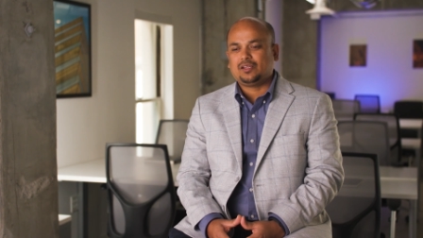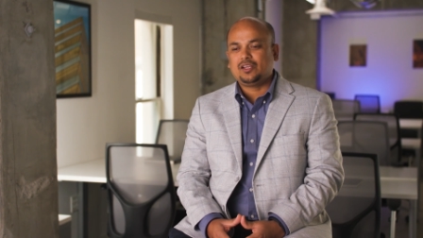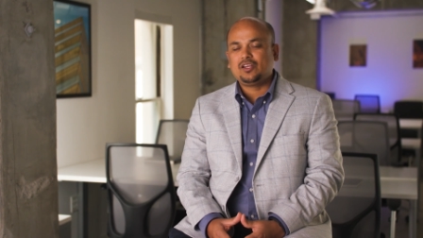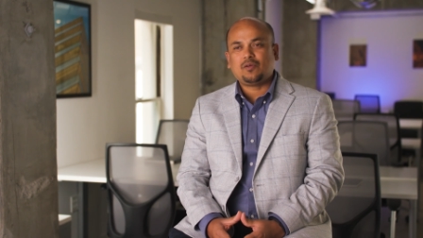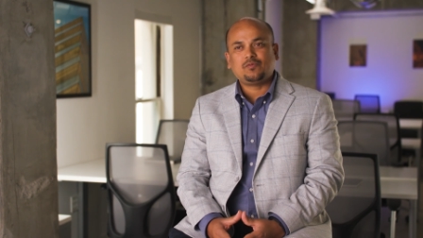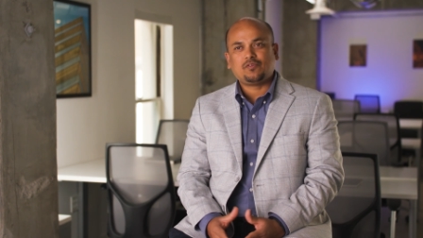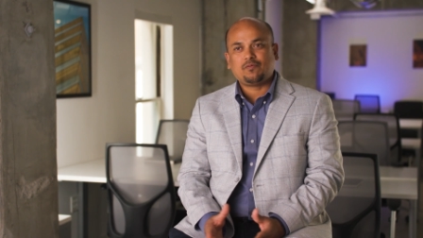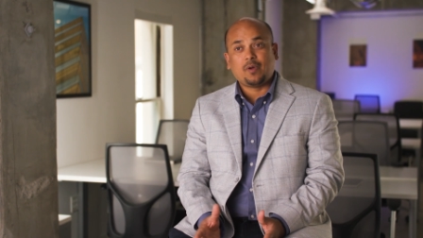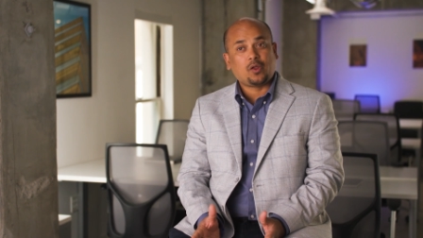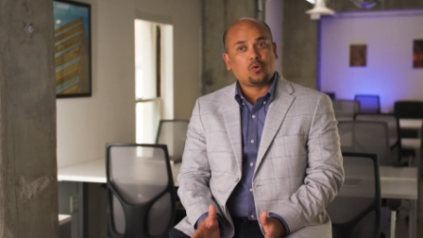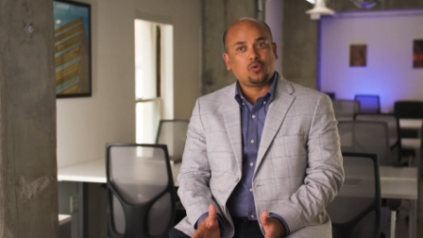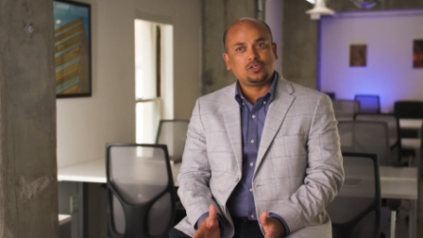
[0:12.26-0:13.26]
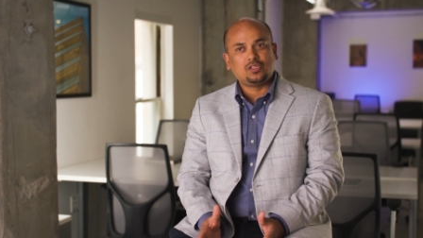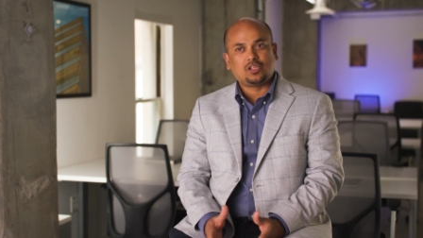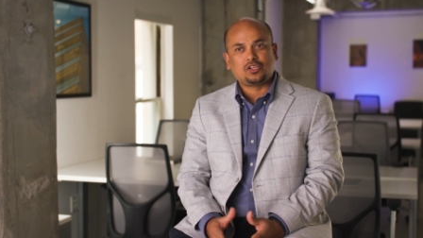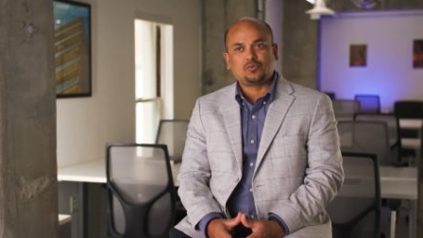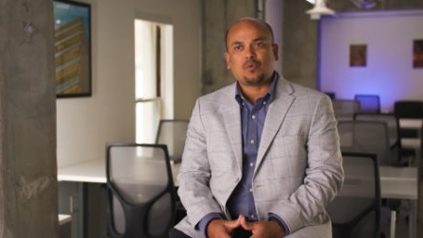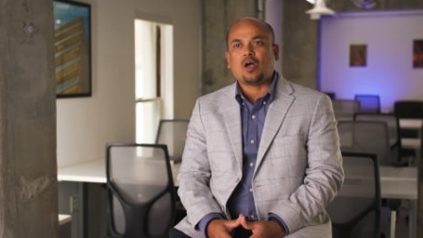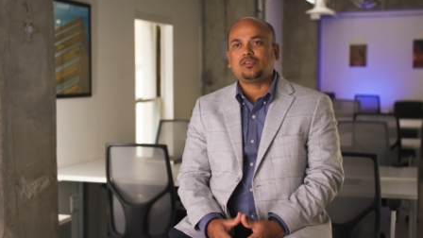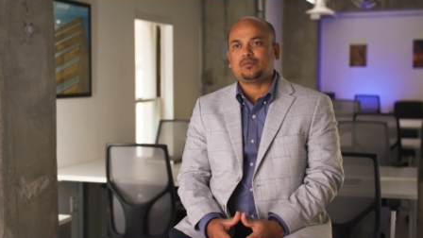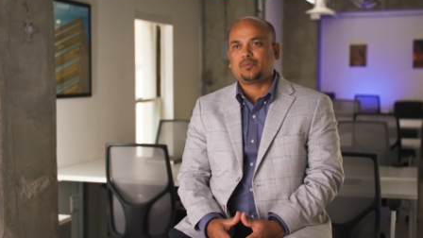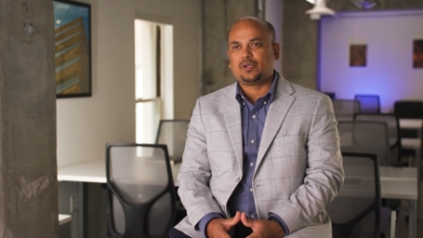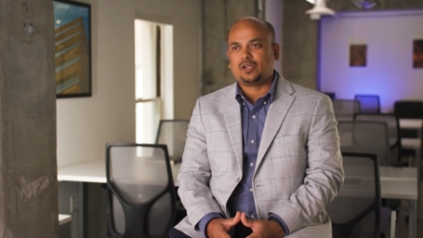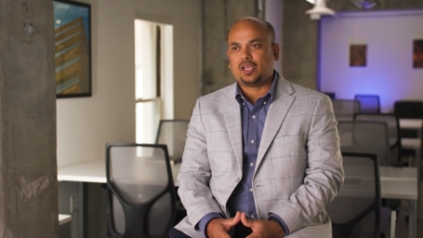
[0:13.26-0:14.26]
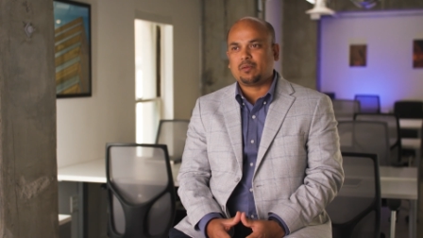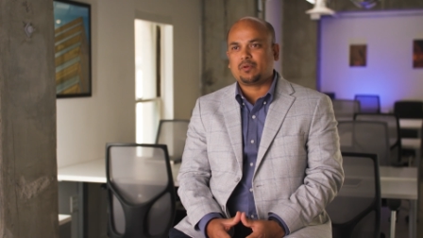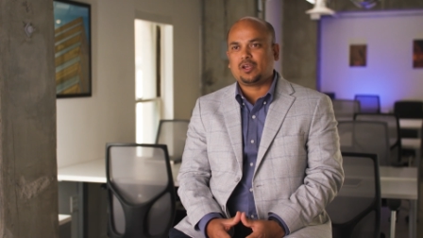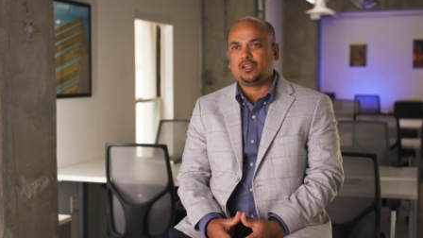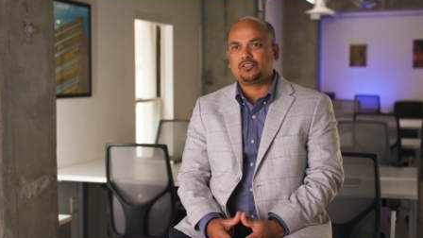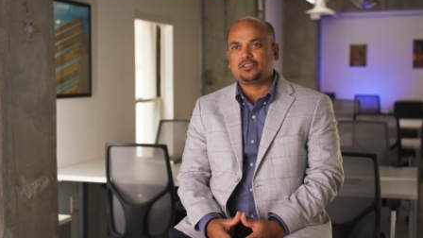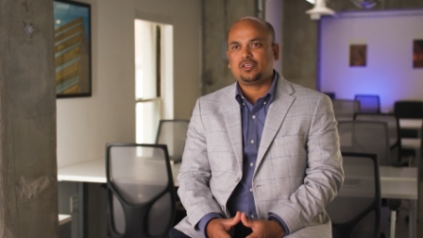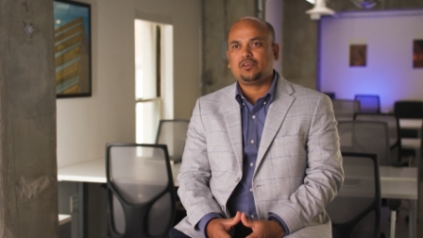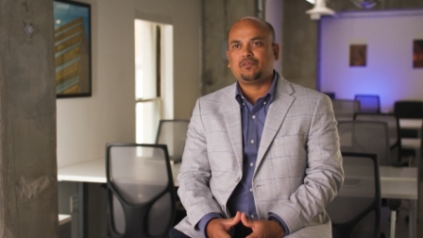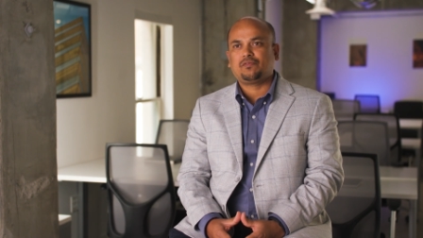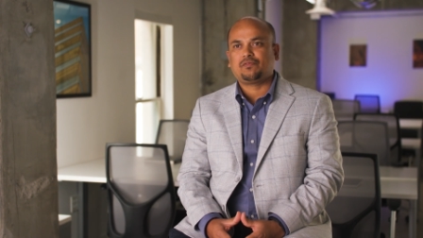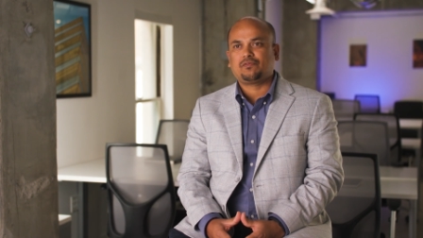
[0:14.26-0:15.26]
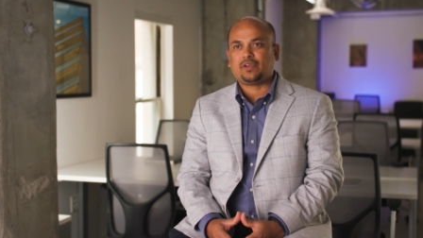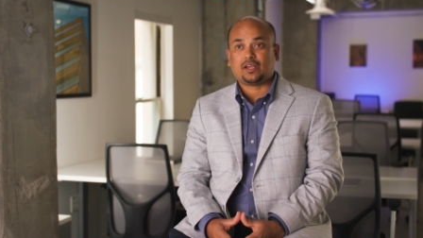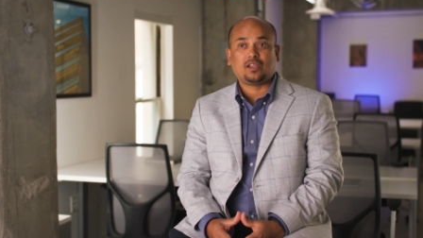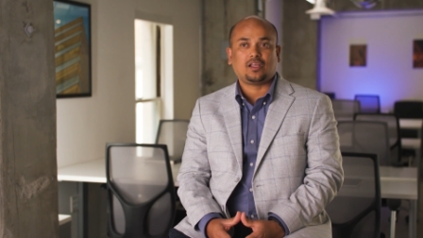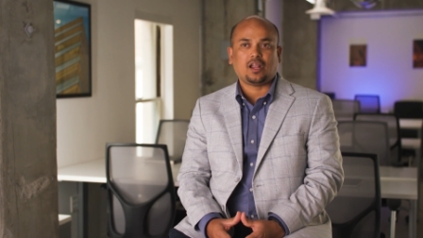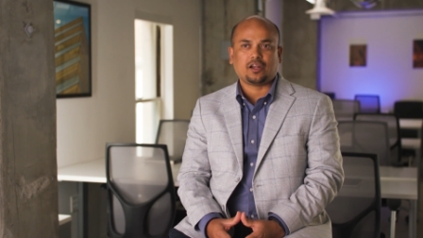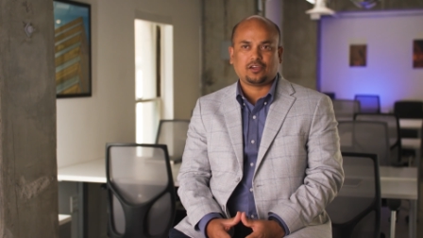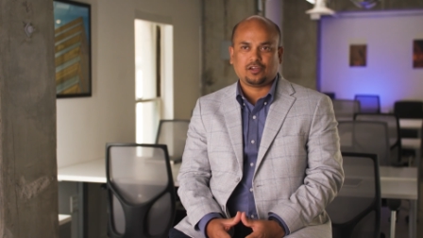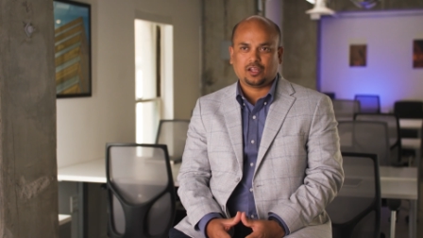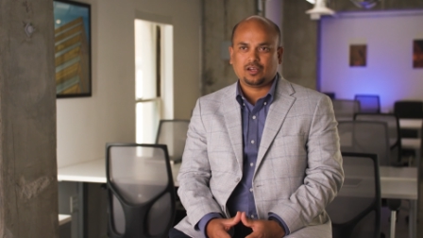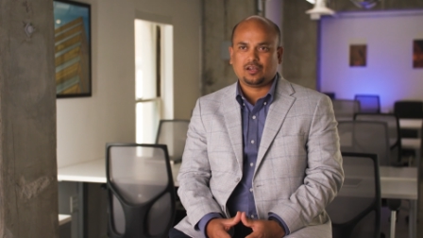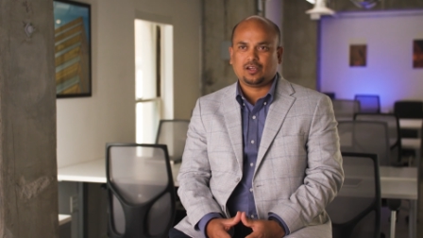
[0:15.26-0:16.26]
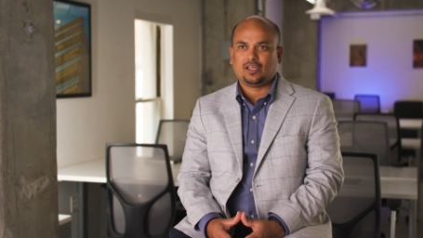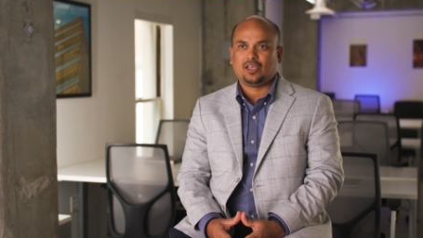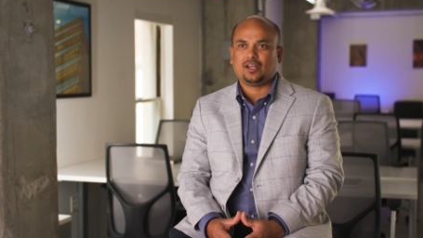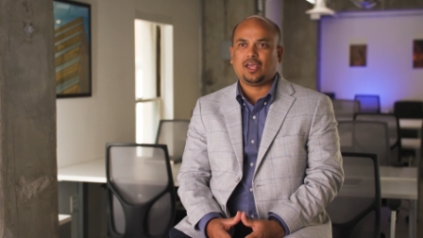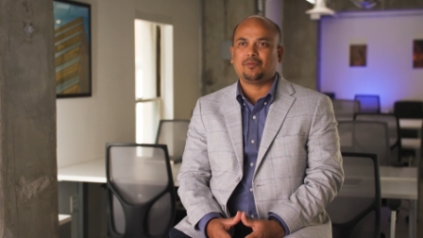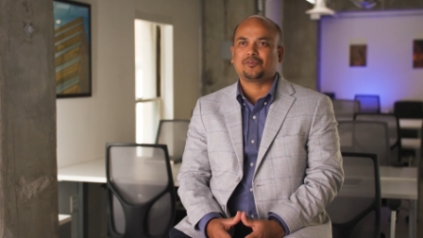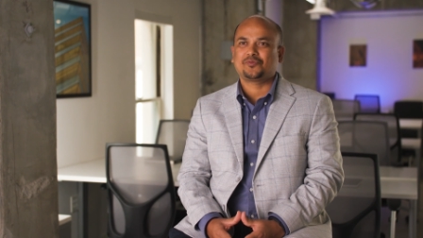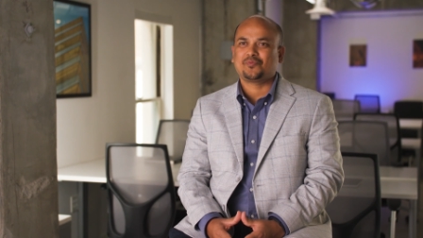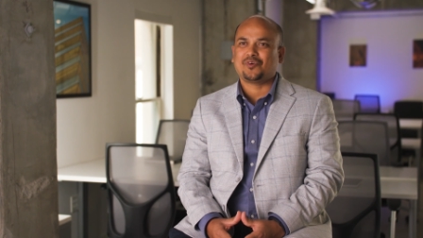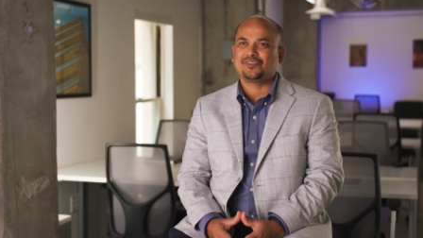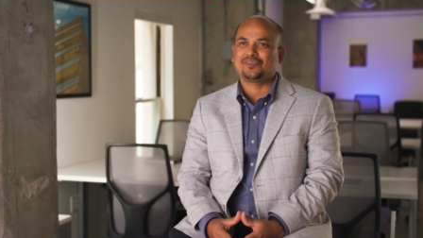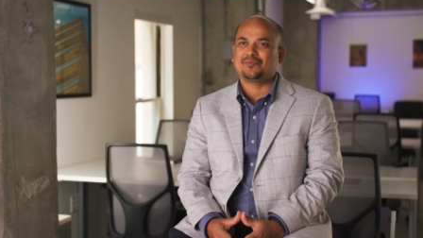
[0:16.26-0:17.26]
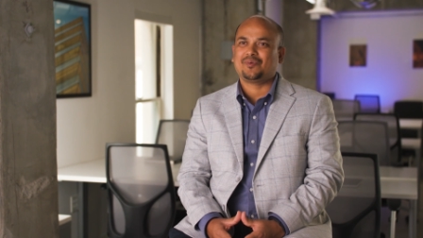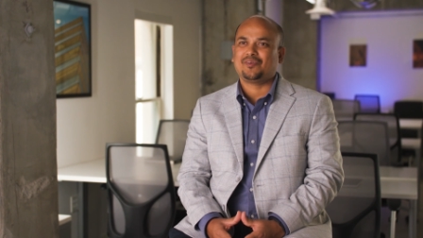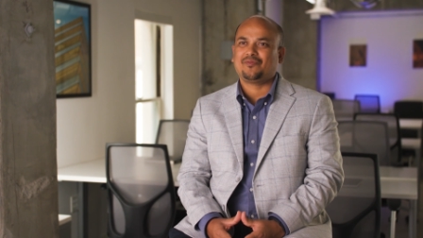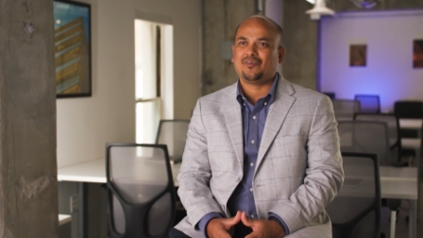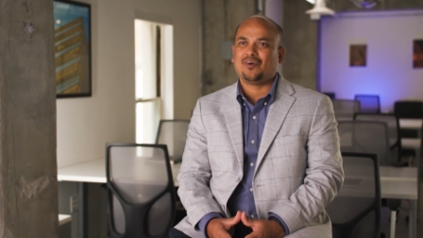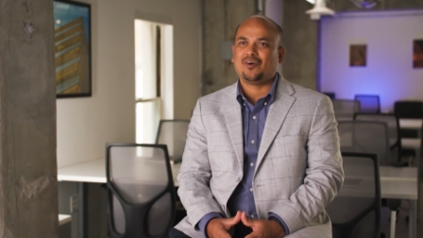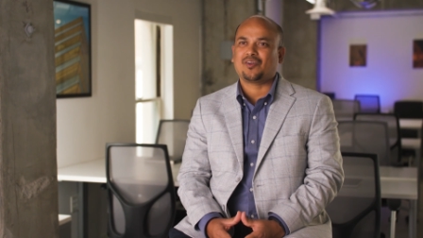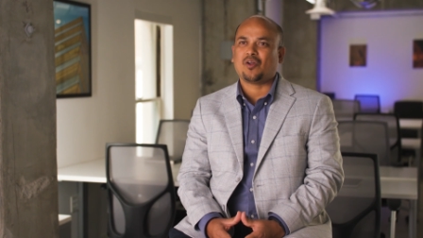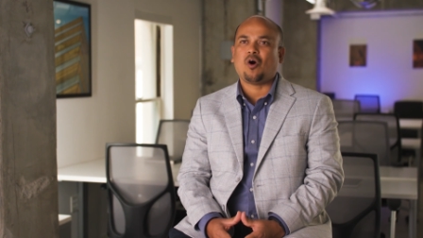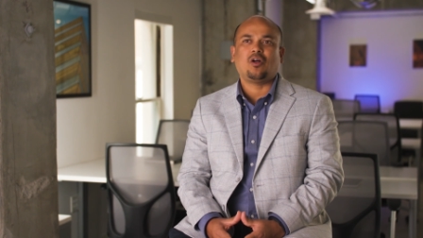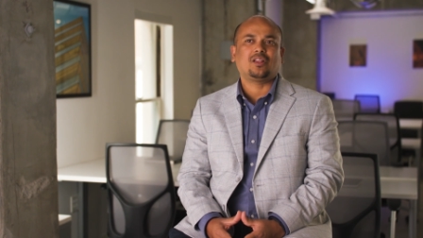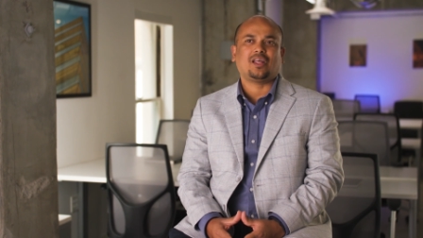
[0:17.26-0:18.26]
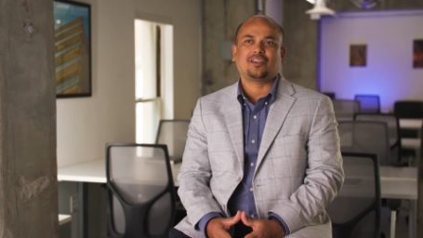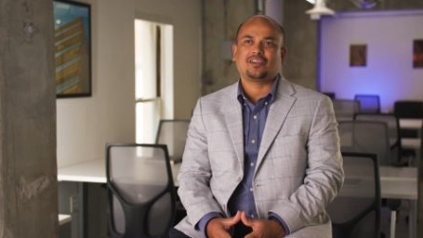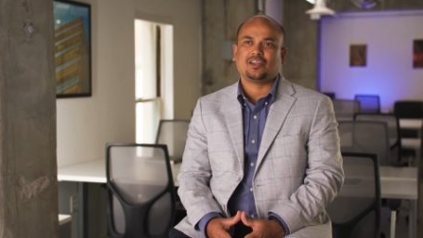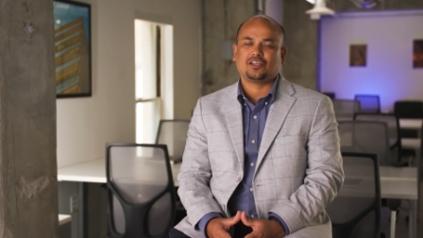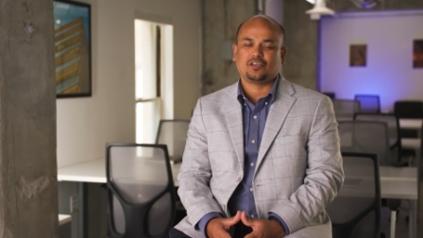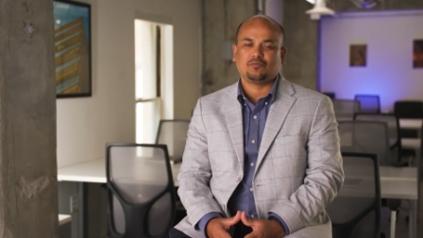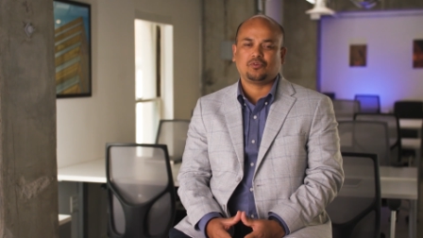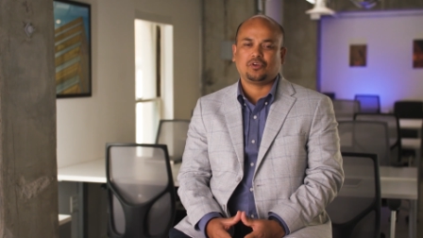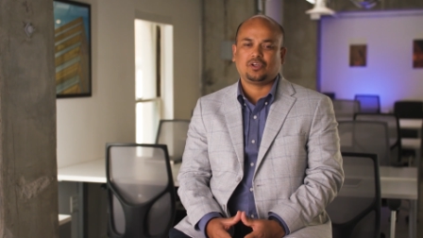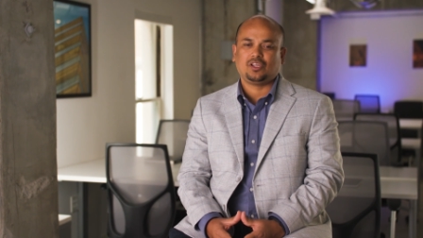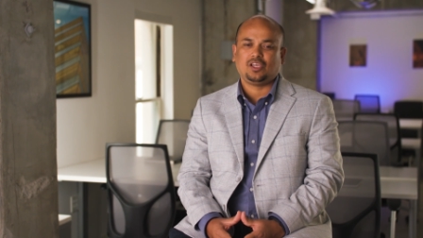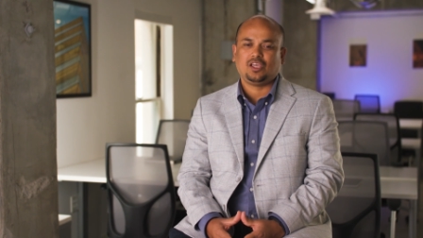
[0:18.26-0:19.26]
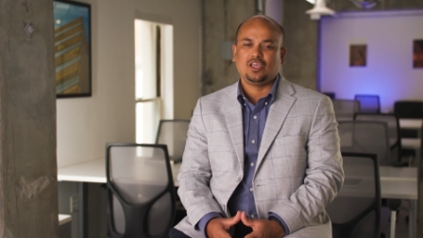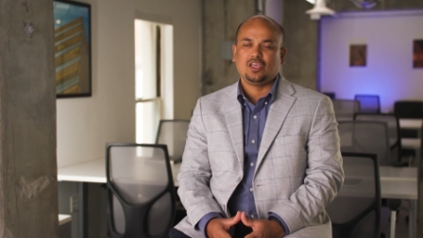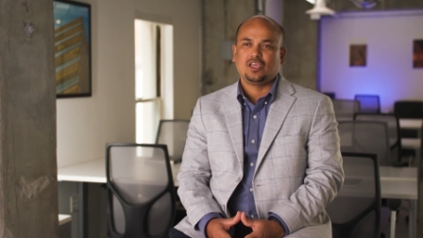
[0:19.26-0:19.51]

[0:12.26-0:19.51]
in terms of my roles and the responsibility, I'm really a chief technical architect, and I'm responsible for all the architect community.